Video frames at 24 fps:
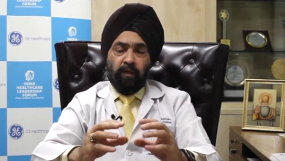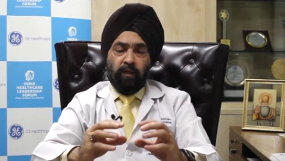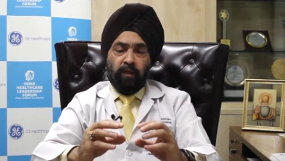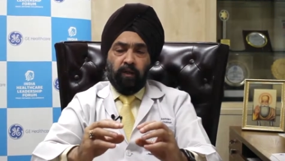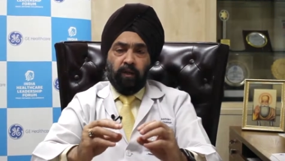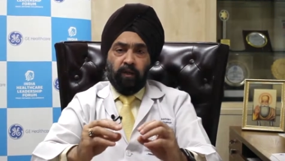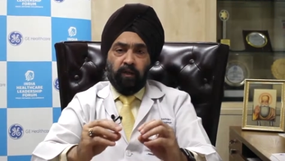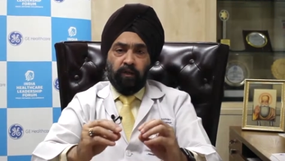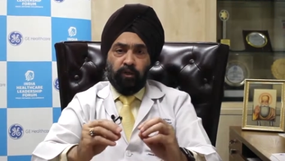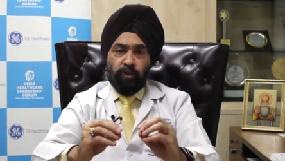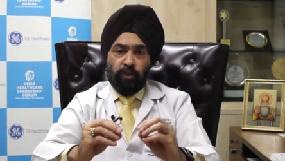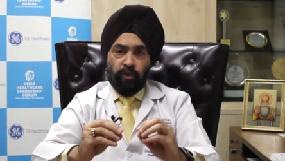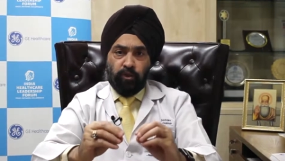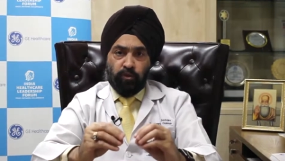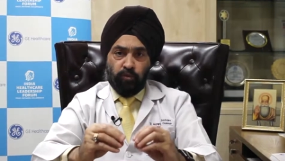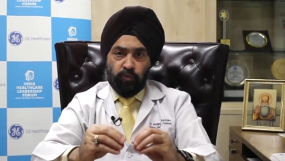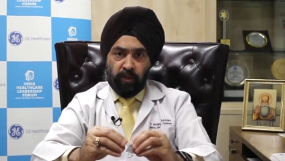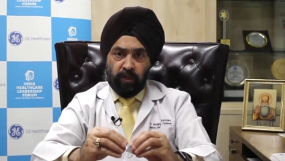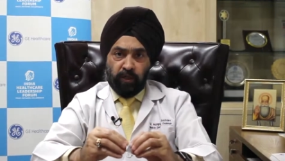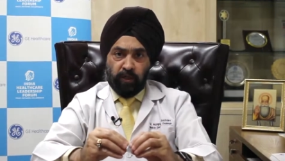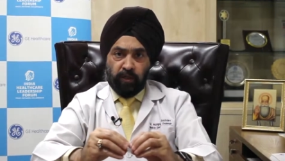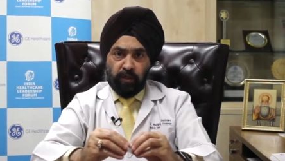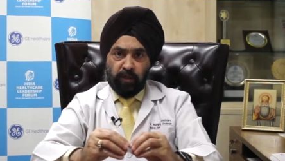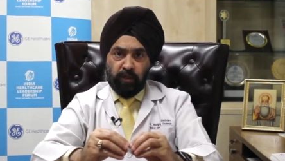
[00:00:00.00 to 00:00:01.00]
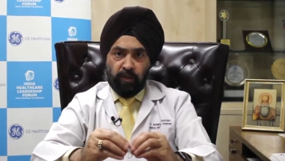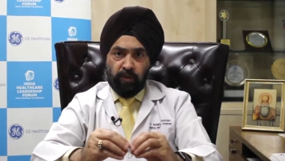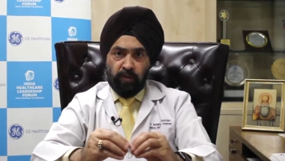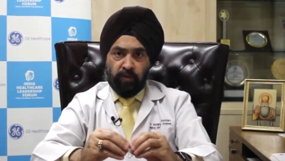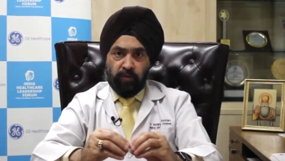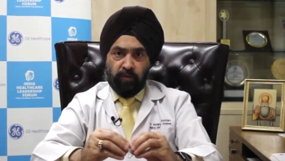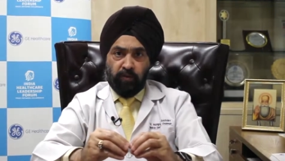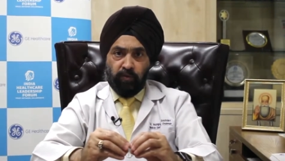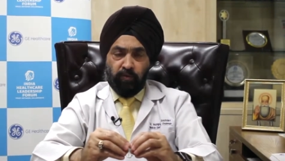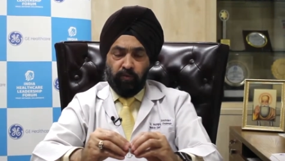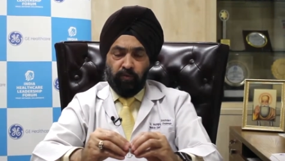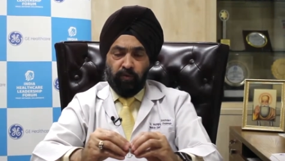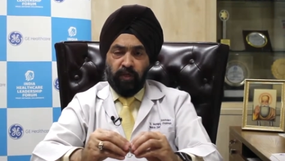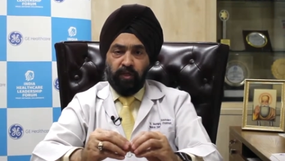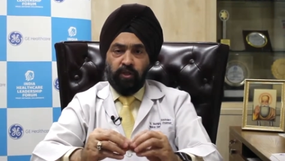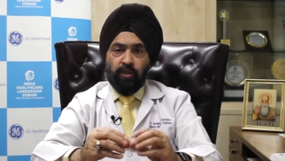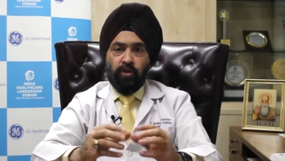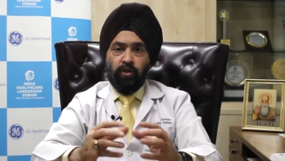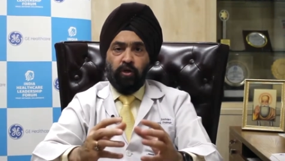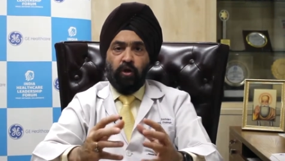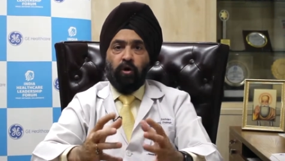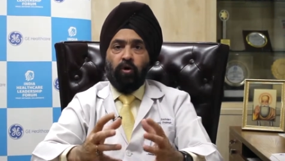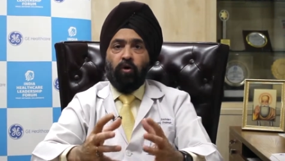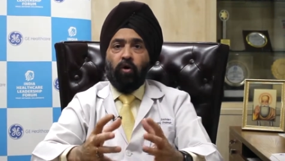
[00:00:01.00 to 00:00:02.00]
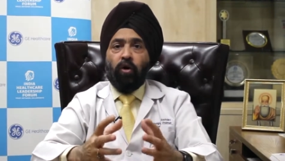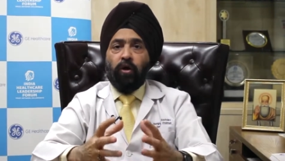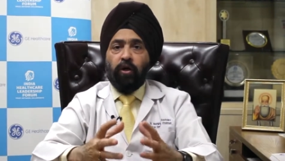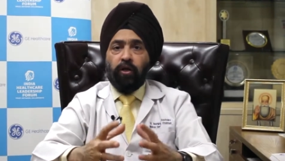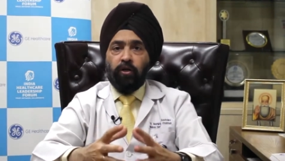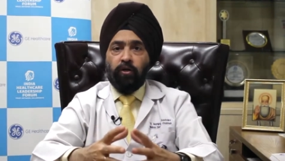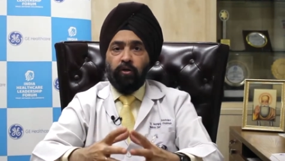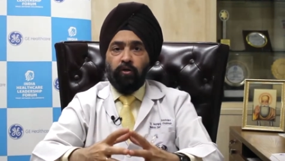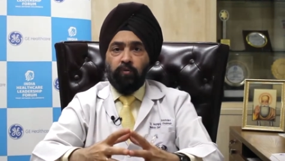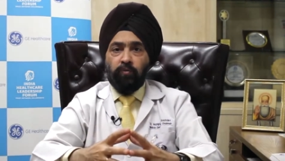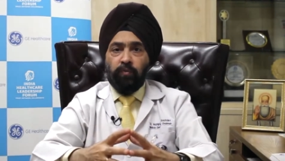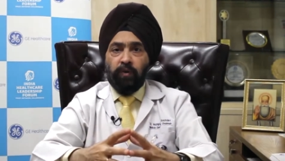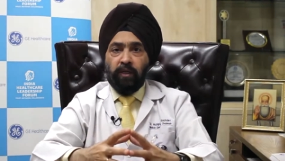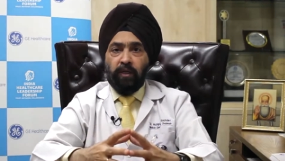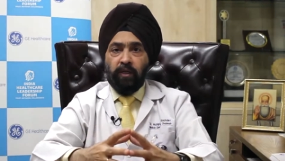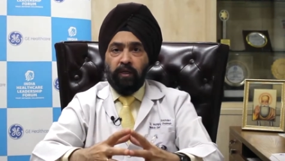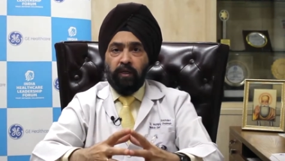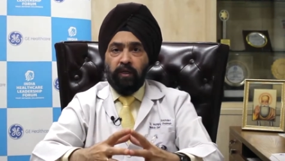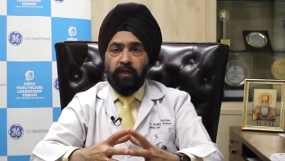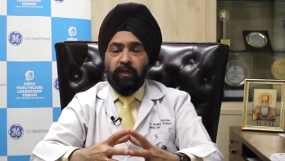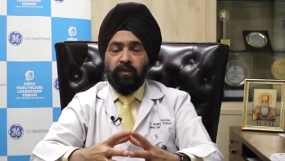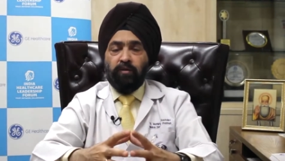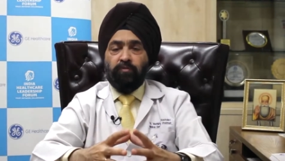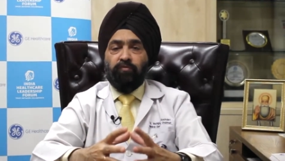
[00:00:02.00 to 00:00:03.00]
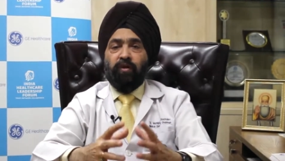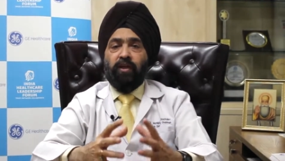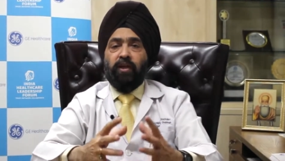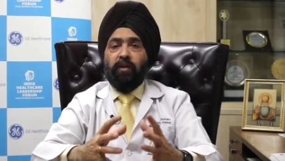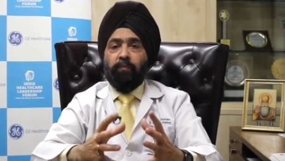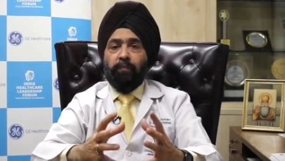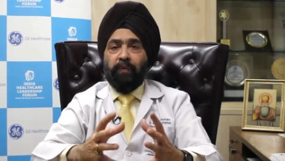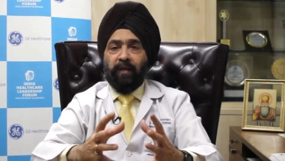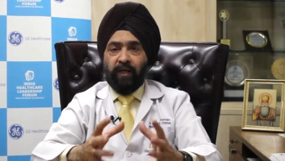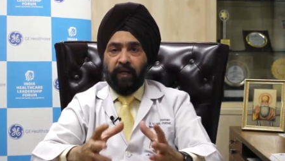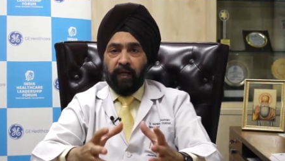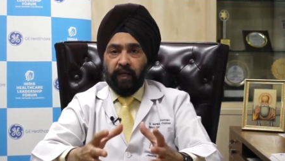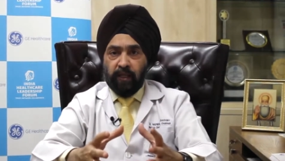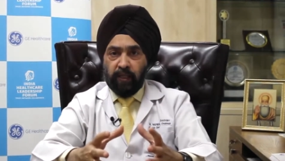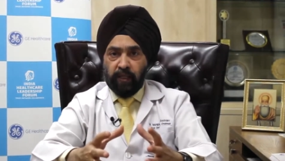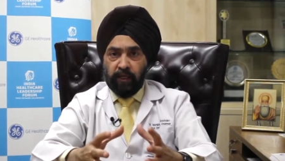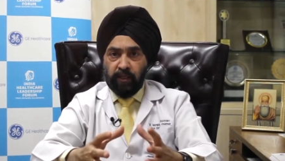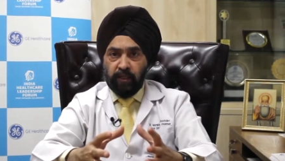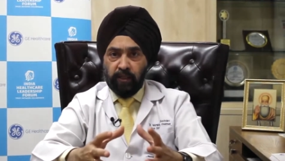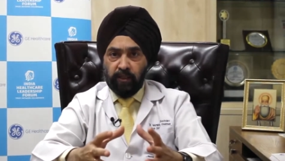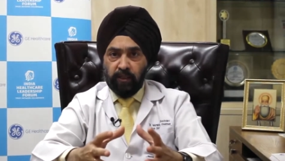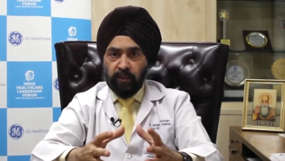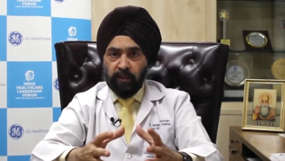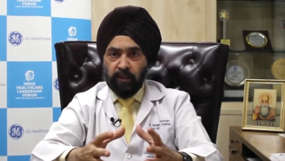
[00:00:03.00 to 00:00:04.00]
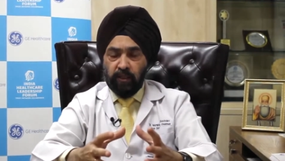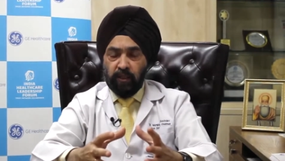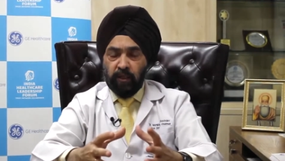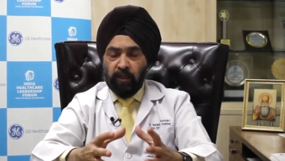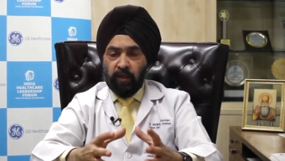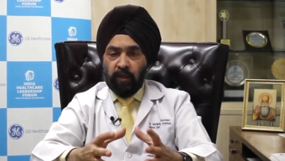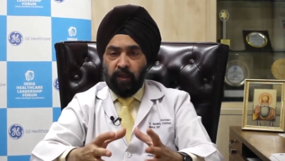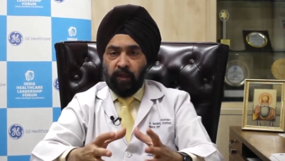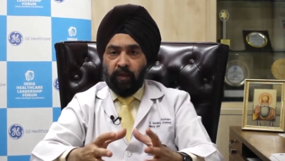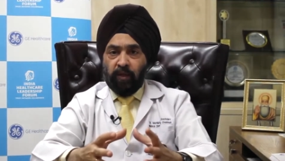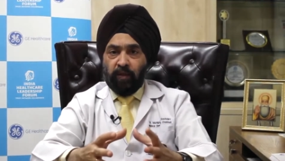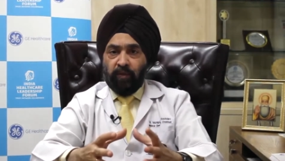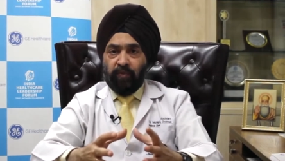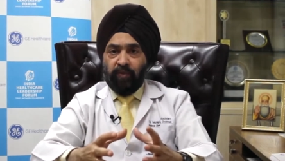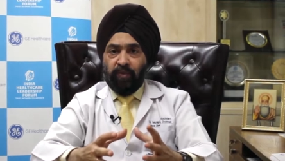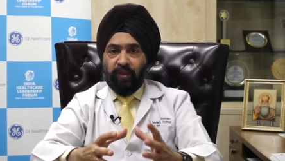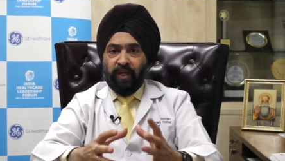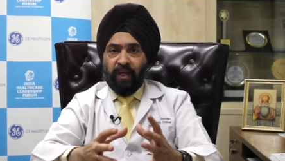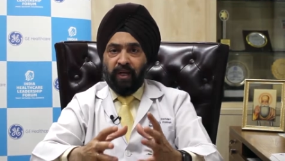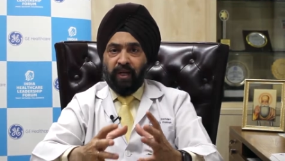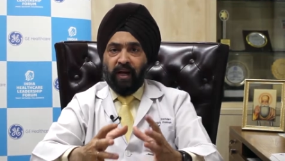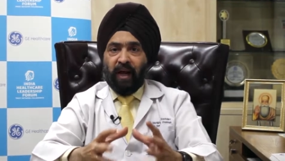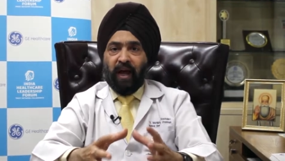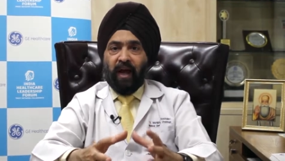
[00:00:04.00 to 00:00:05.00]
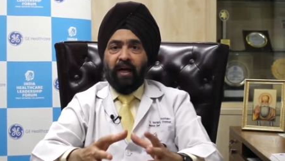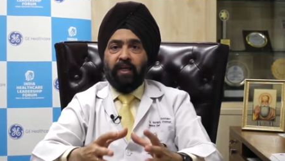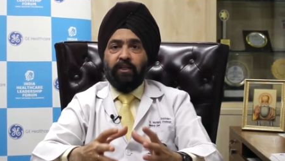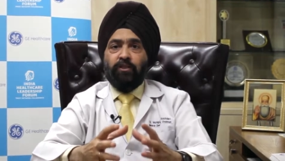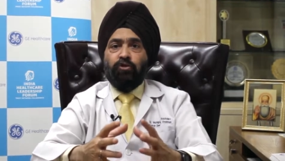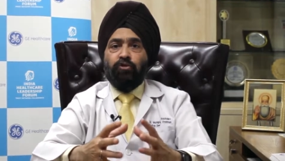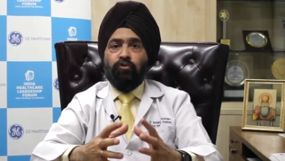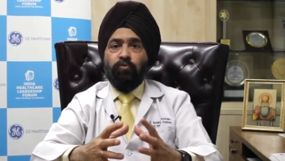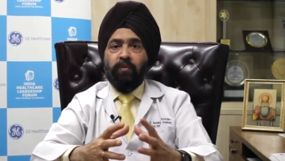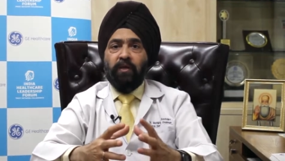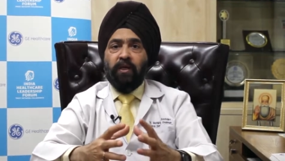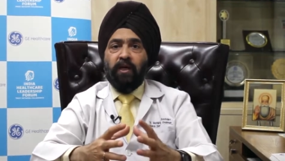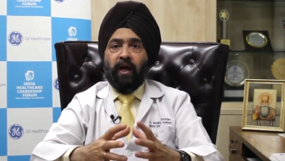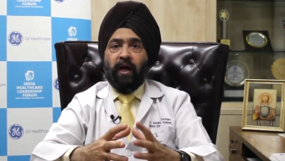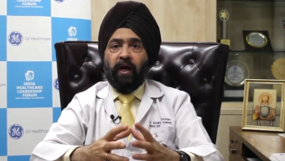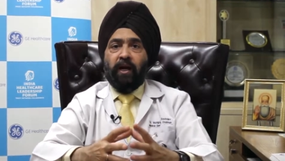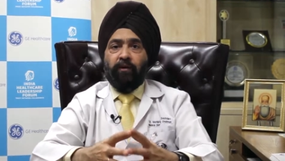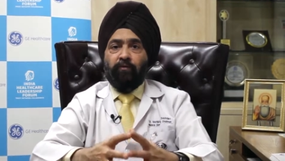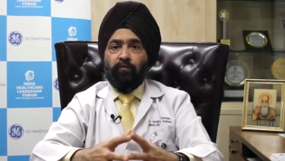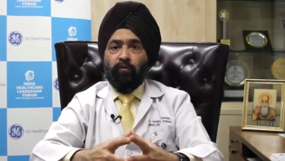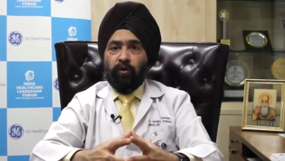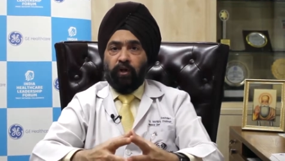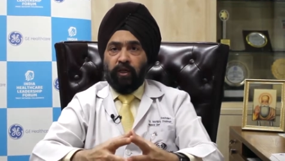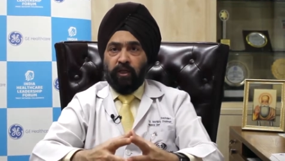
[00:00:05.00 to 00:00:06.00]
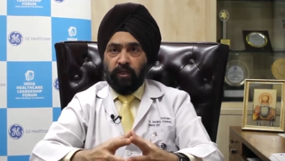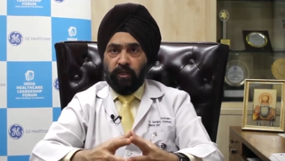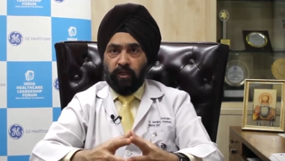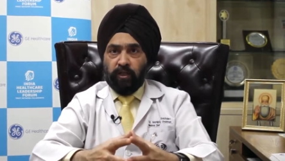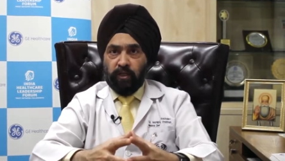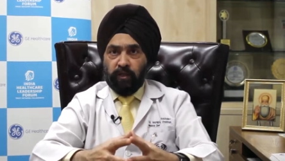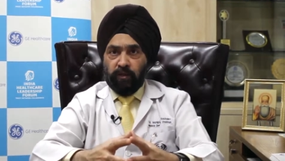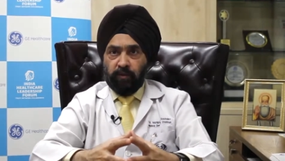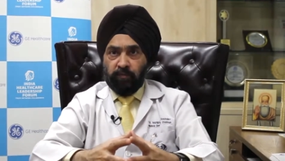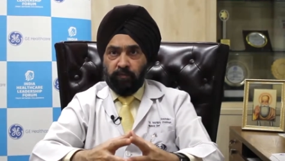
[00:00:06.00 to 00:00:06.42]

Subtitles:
a situation which according to me is very precarious, there has to be advocacy.